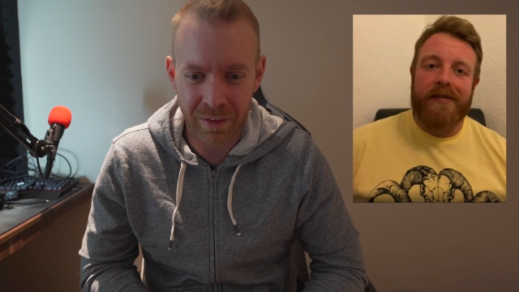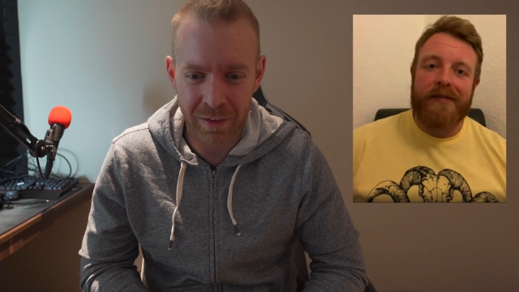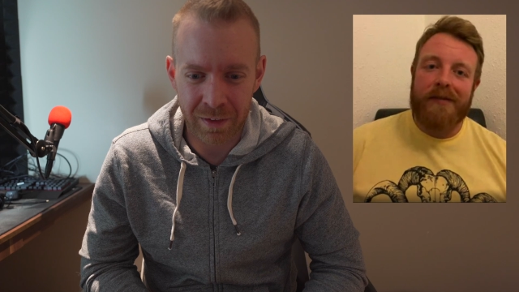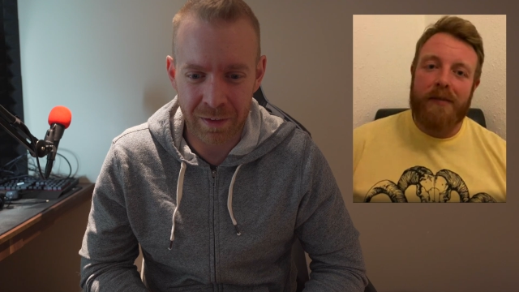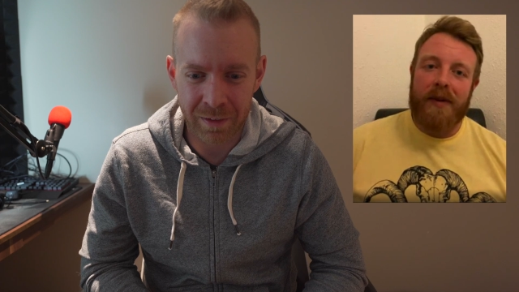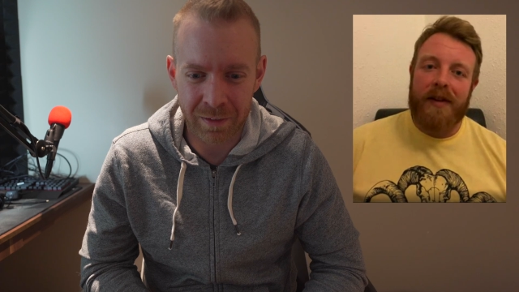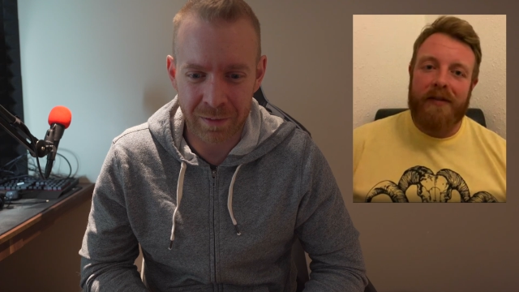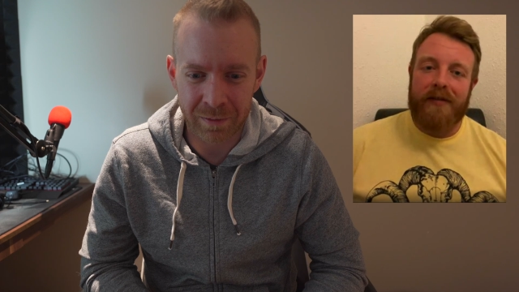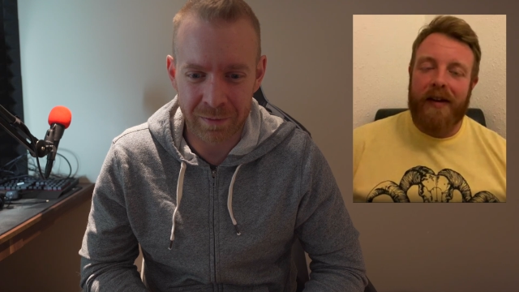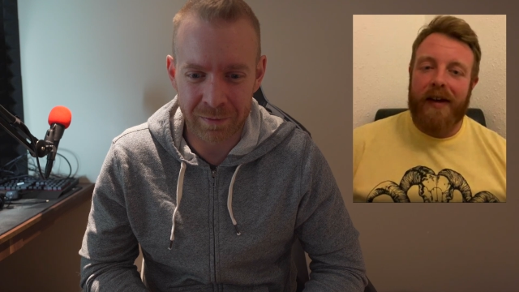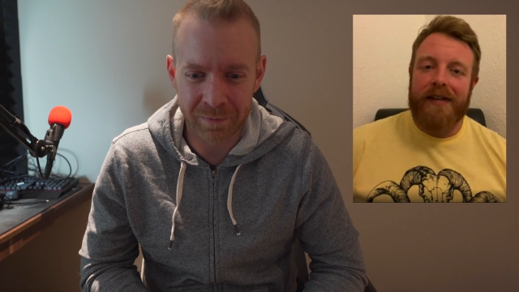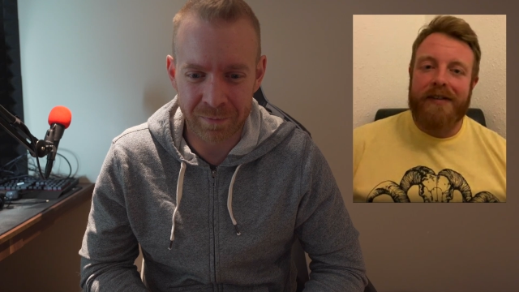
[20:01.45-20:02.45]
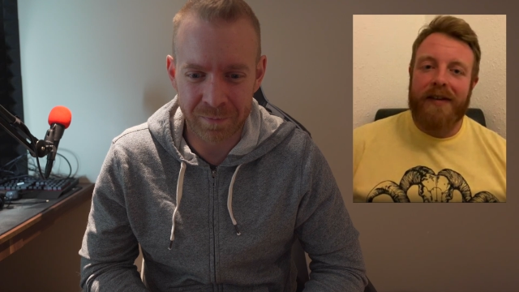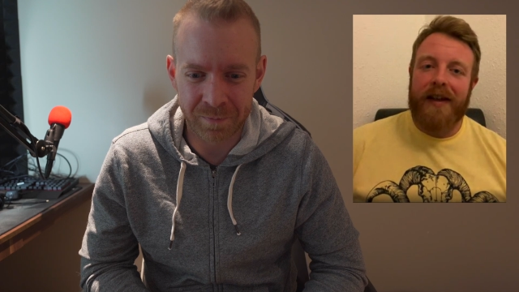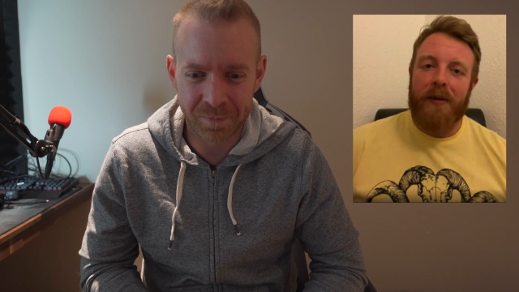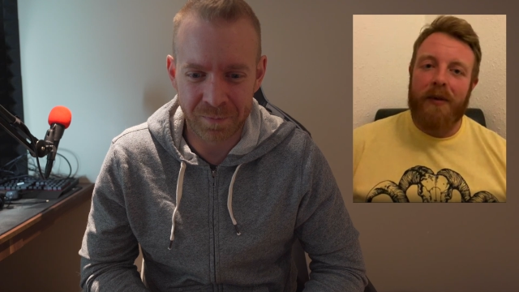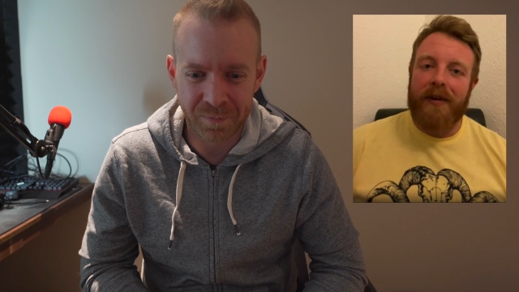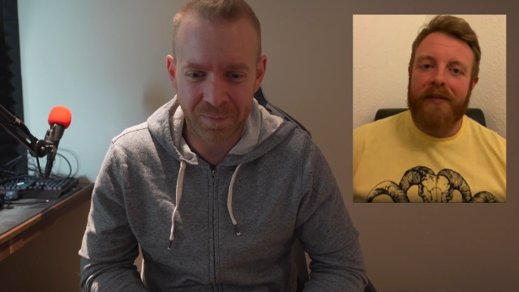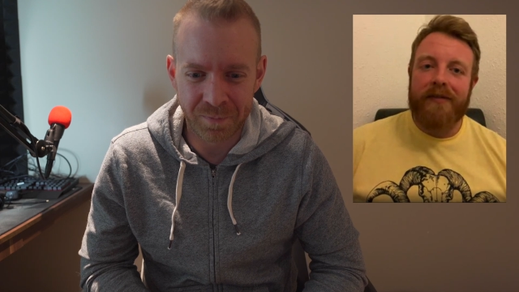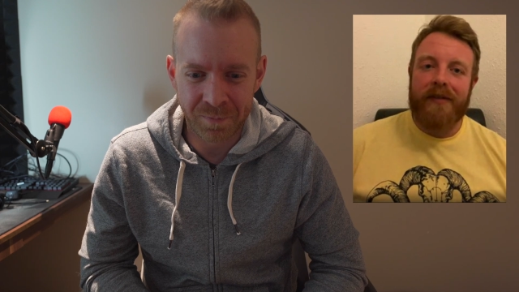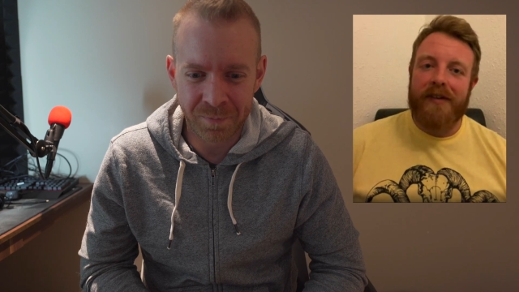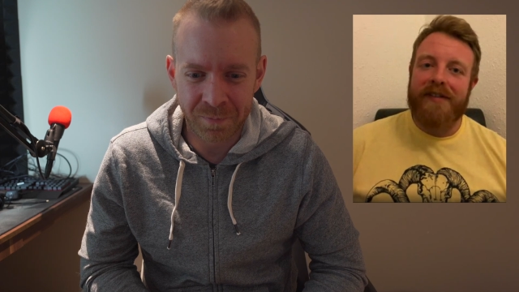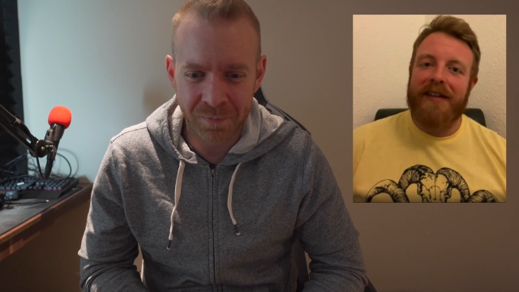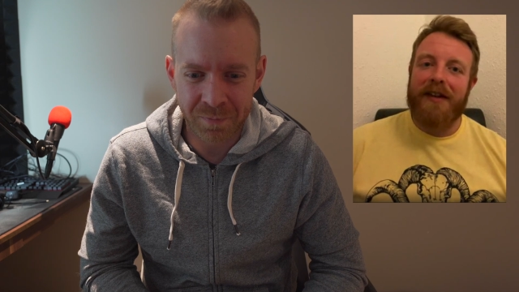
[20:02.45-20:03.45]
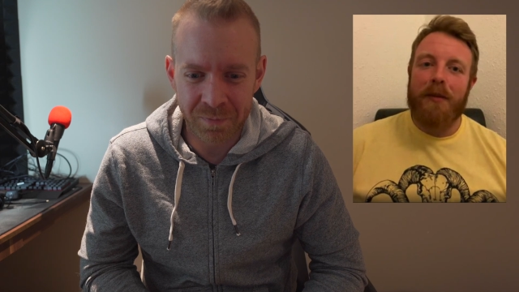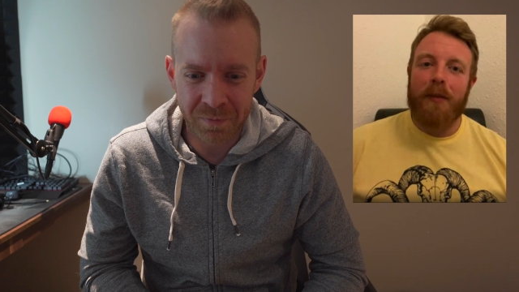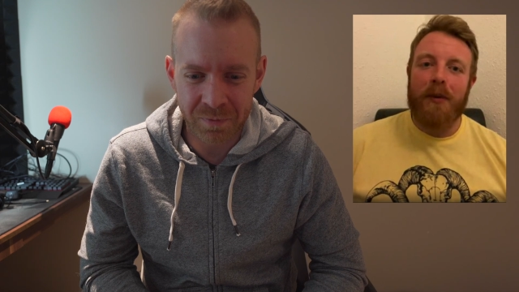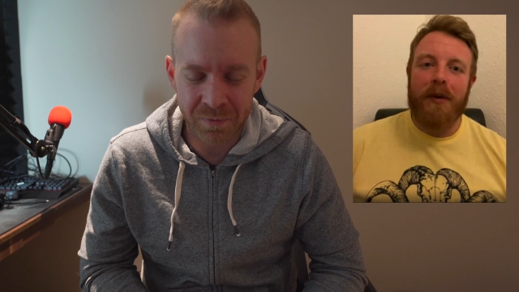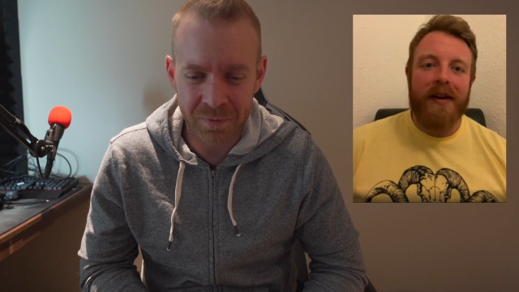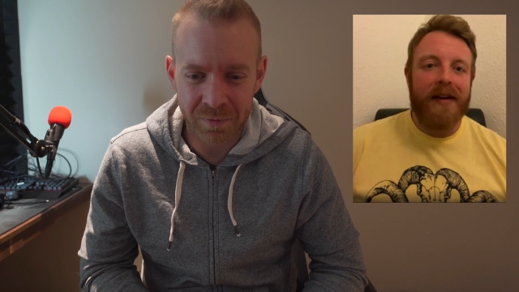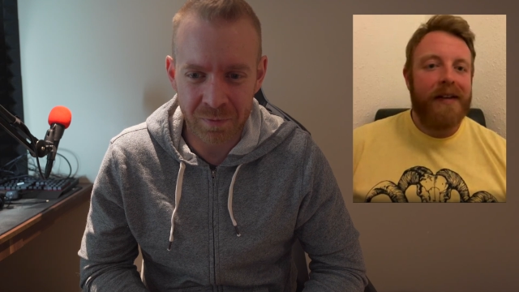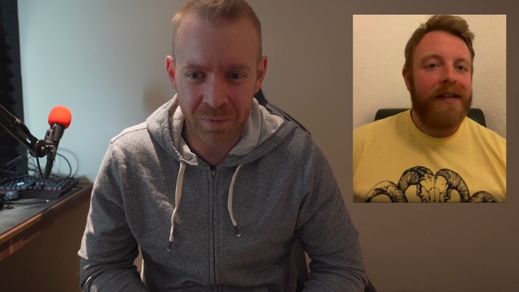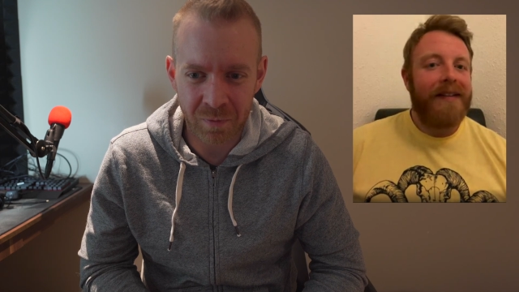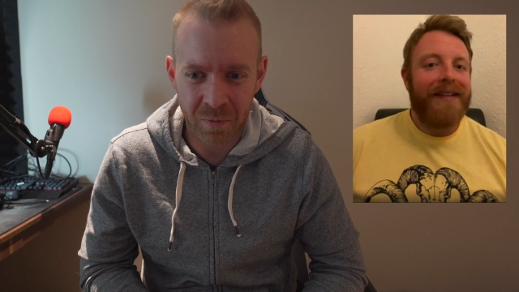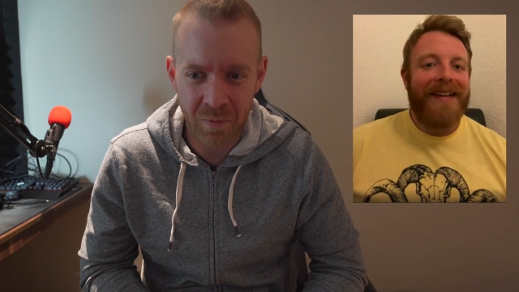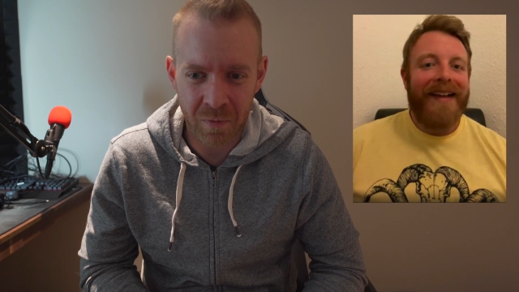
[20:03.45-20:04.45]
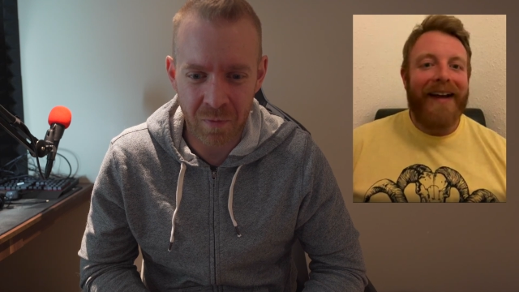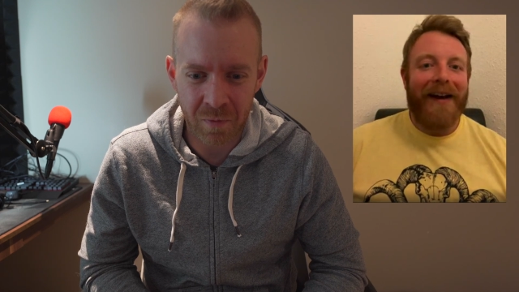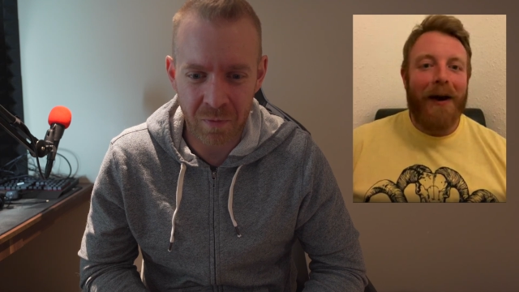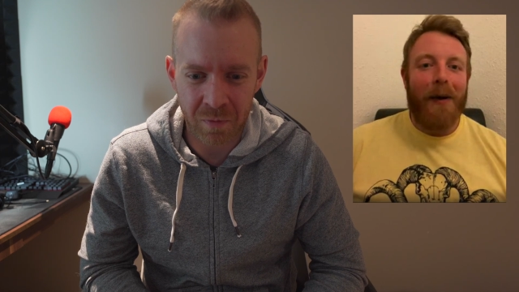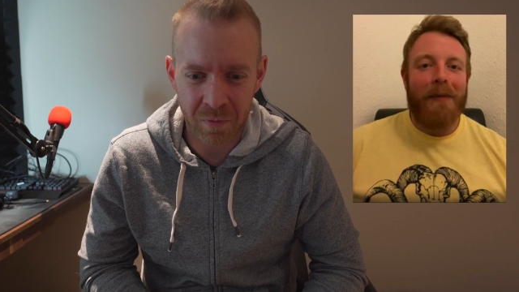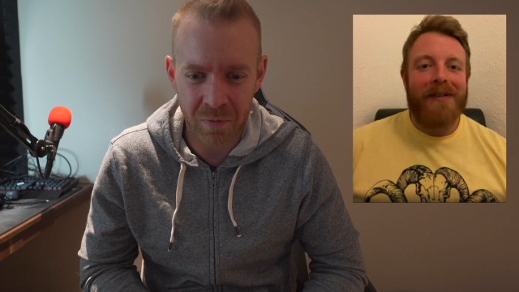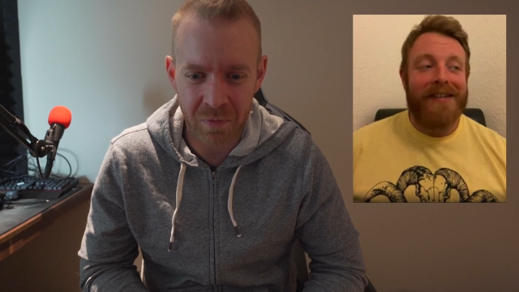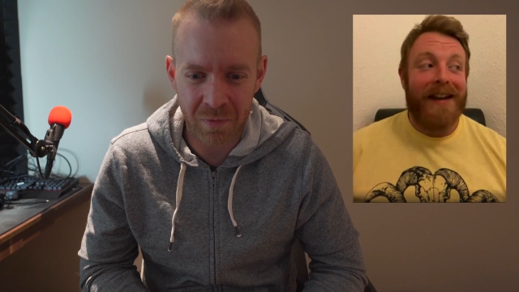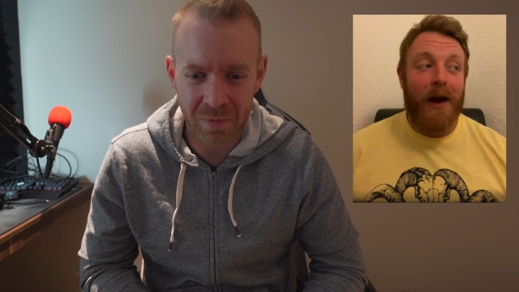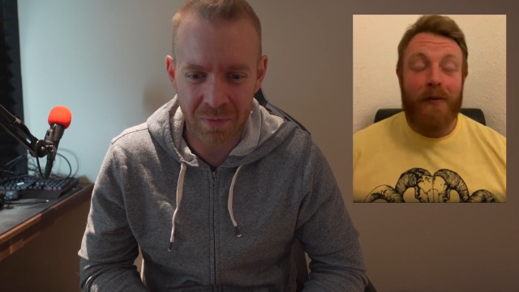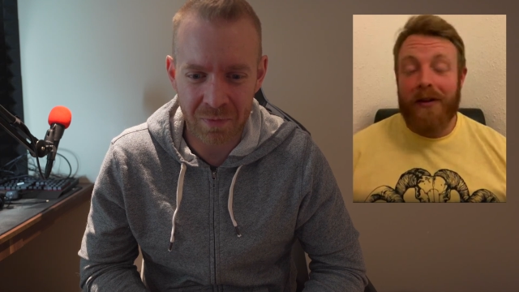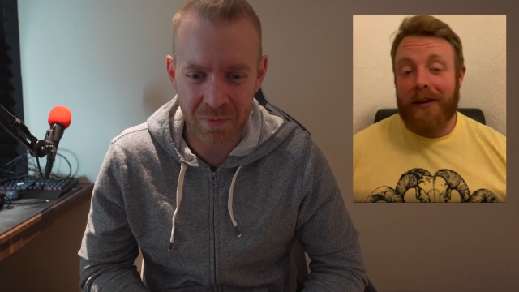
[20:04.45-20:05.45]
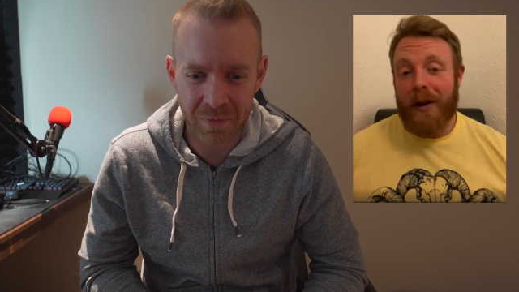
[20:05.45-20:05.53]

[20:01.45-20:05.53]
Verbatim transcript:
Speaker 1: and completely forgetting to get one first thing in the morning. Um, so now I've got